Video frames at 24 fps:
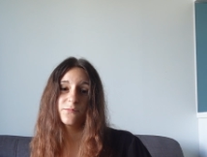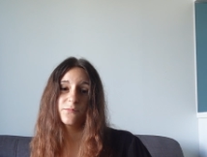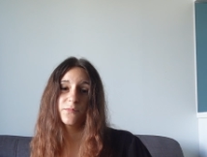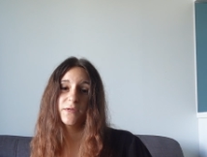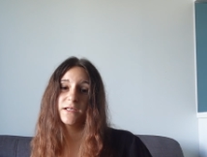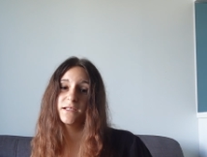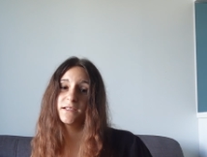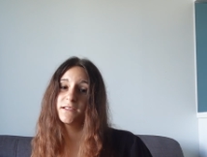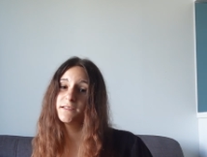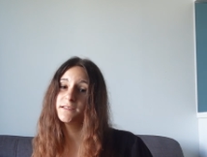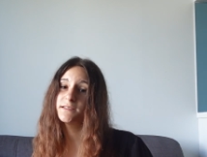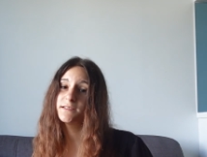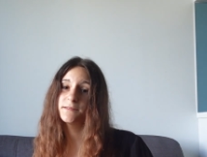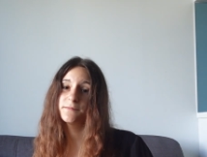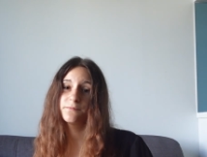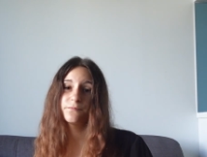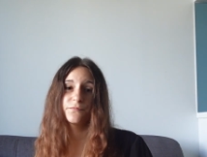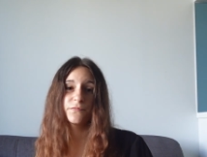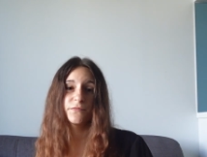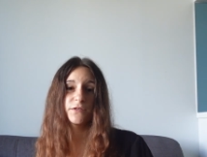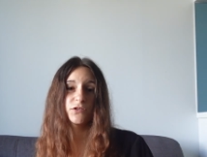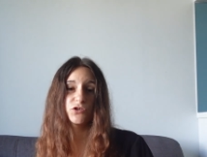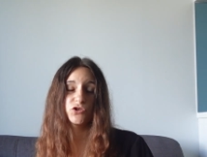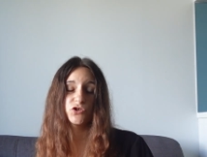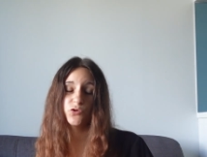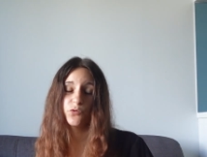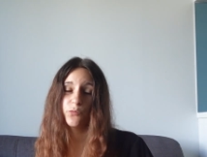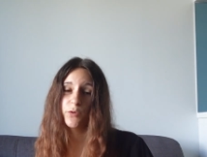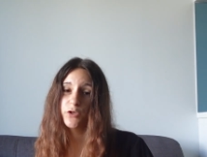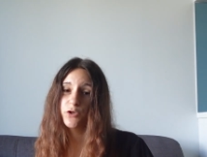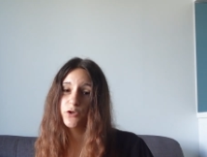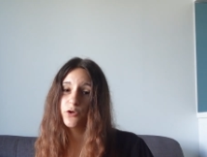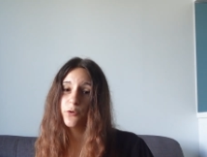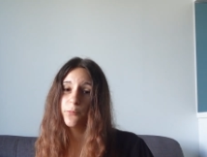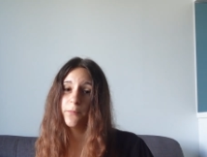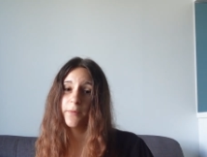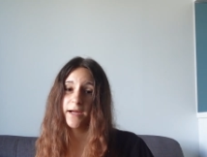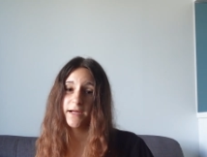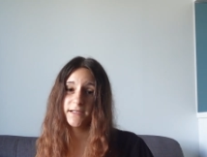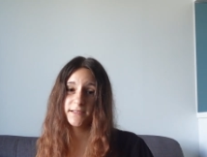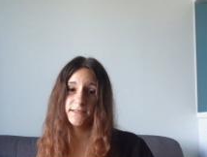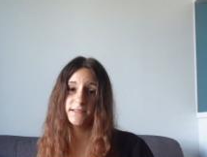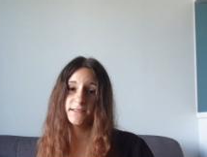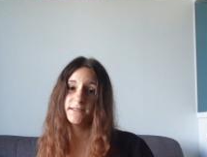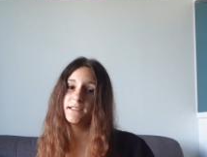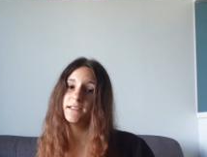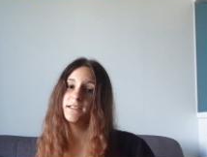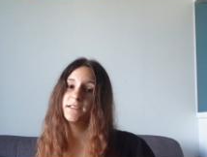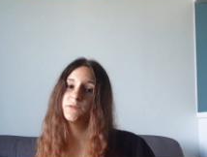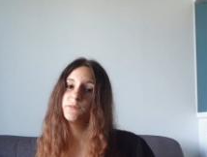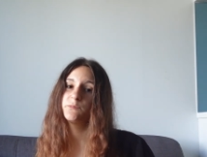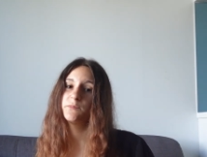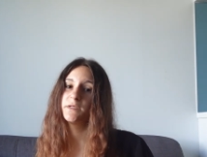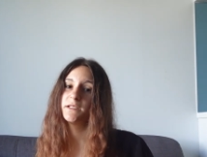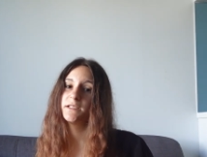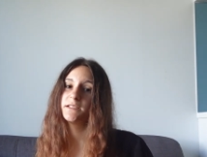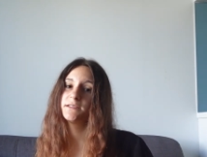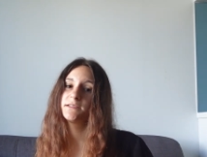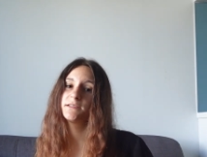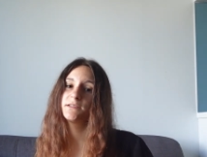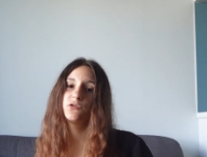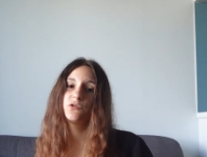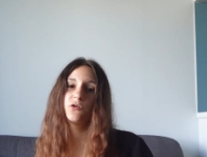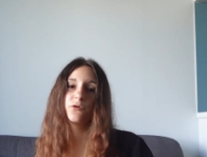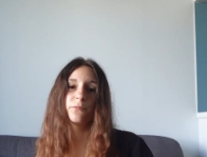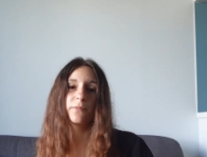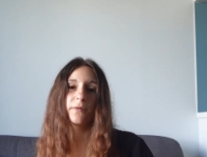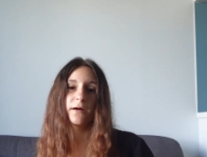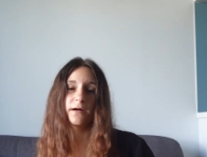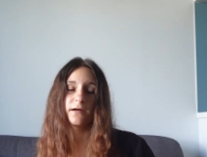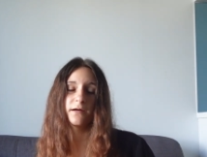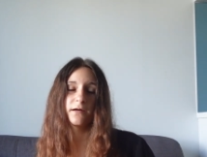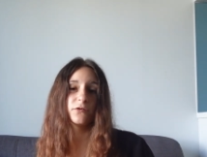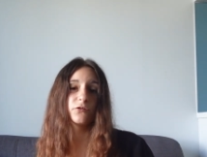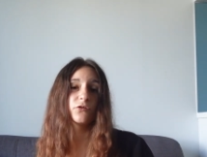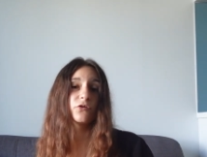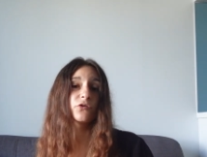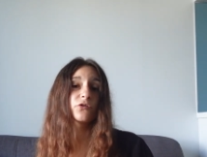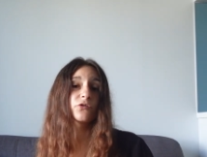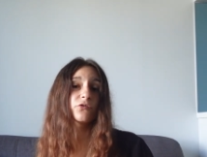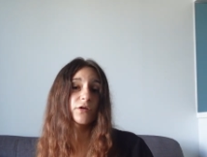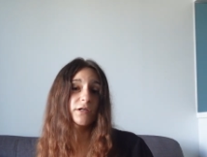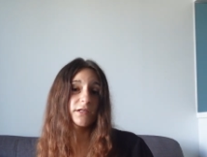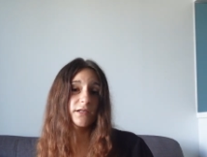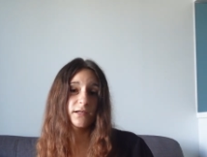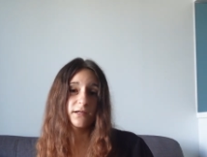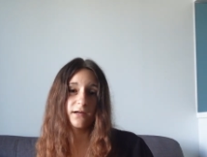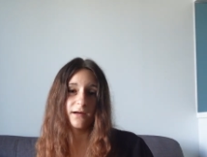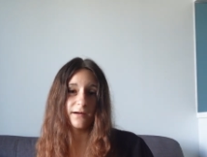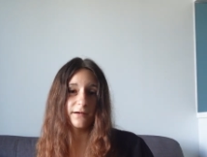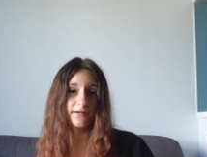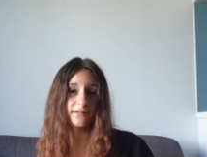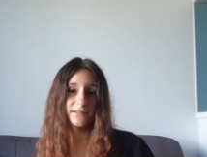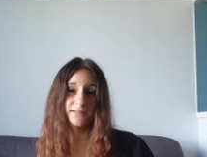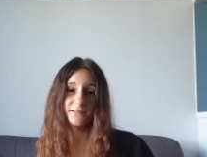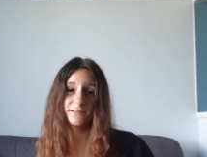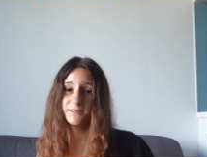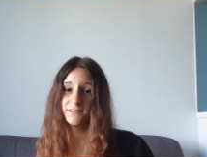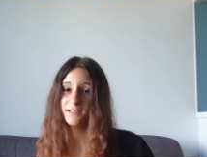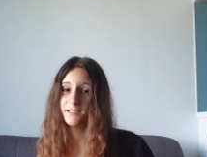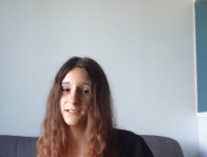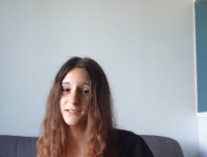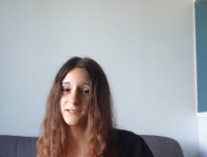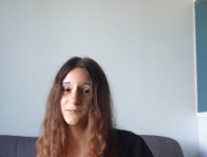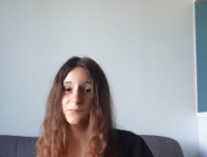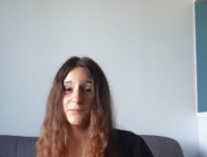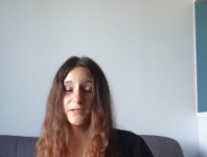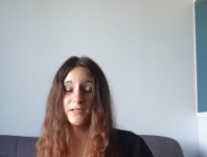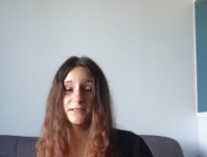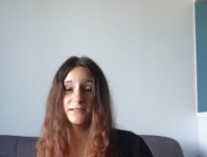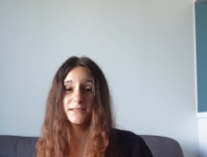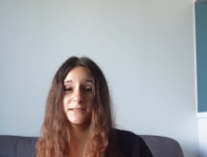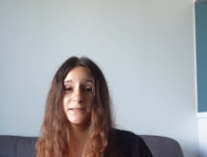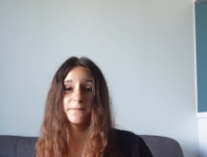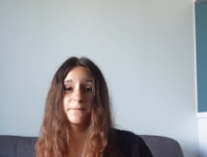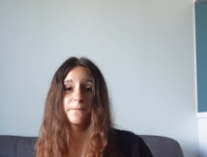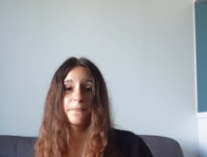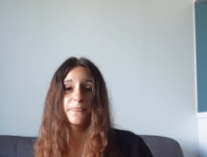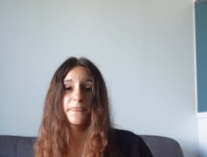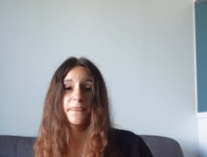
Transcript: means showing your bank statements, your credit card statements,